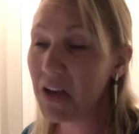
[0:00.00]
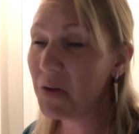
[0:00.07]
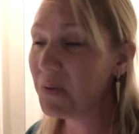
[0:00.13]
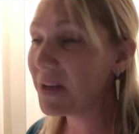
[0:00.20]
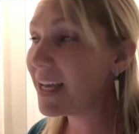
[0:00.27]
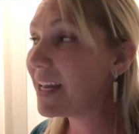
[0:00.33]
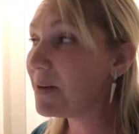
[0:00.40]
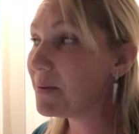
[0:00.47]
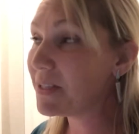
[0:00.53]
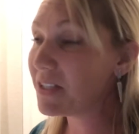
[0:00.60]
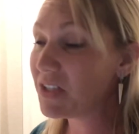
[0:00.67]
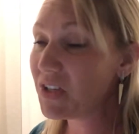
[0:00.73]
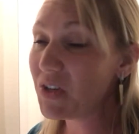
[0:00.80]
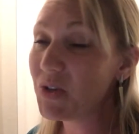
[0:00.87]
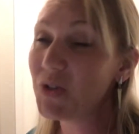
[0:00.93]
When Kenna was
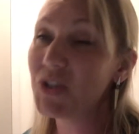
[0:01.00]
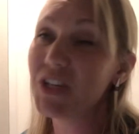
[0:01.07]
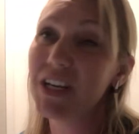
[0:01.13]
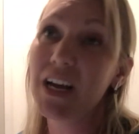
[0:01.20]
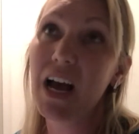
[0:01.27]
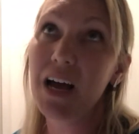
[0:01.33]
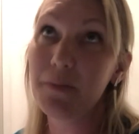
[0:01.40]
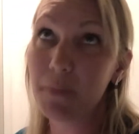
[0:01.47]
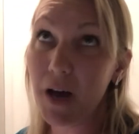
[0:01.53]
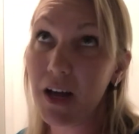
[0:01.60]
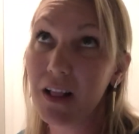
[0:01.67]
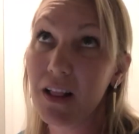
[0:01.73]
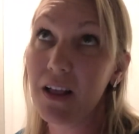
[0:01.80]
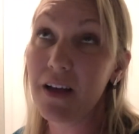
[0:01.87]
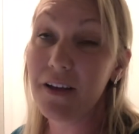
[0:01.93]
2, she got a
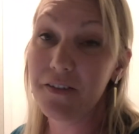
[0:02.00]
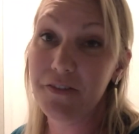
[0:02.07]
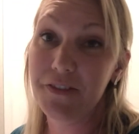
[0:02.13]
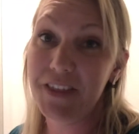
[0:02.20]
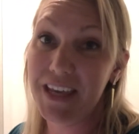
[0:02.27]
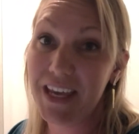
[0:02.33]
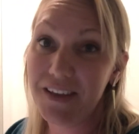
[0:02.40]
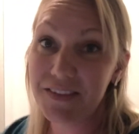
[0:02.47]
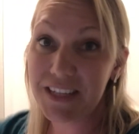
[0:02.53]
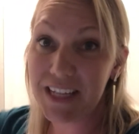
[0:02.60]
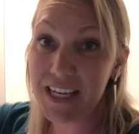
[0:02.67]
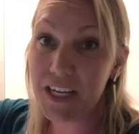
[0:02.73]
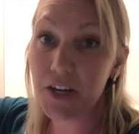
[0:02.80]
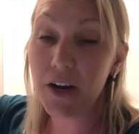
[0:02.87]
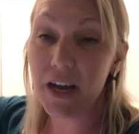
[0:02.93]
bottle of thieves cleaner,